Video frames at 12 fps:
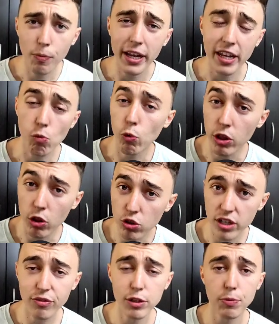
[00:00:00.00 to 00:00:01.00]
to mine in
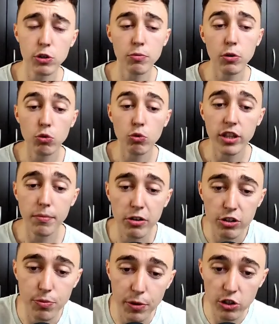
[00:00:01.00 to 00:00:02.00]
Windows if it's possible during the
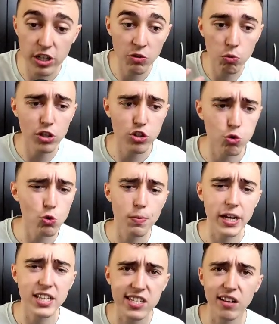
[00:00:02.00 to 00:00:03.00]
merge, because it will choose
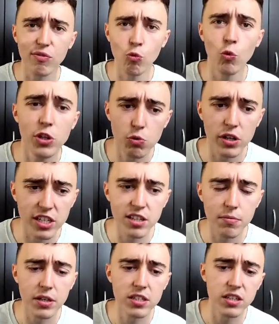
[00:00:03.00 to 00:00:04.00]
by itself which one
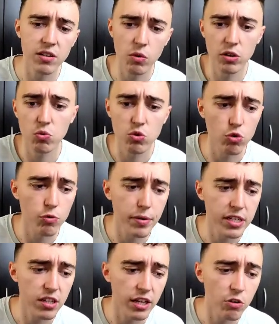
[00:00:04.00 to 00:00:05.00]
is the best, the one who's doing
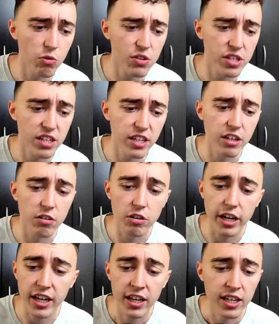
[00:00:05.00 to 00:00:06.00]
best, and you will see it here.
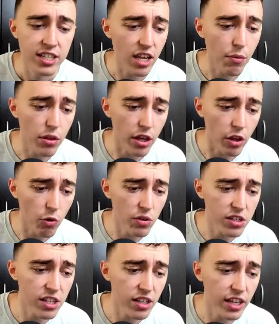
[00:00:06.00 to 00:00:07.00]
Okay, same thing, you
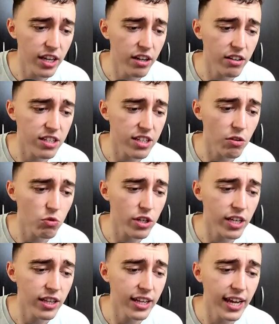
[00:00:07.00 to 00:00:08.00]
will see here the
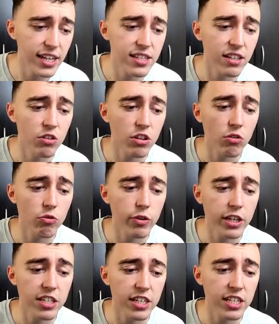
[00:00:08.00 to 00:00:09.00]
status in case that your
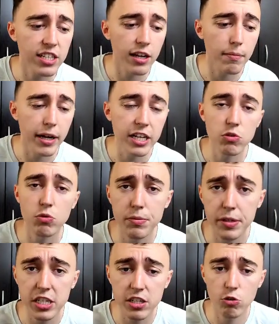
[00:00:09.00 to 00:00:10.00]
rig is unmanaged,
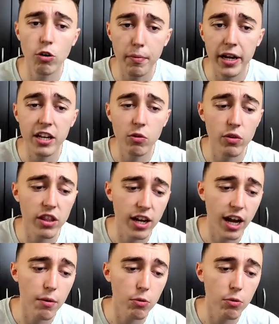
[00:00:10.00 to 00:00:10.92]
which means you are mining with